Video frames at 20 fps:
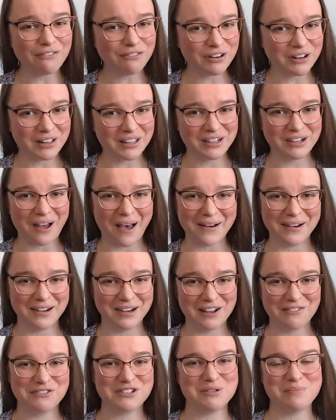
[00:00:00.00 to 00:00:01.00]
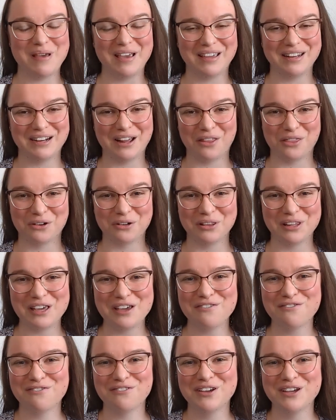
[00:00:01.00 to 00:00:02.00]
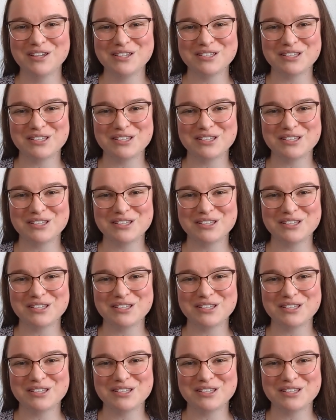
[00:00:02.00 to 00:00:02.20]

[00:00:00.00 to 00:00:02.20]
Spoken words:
definitely not enough to make another leaf,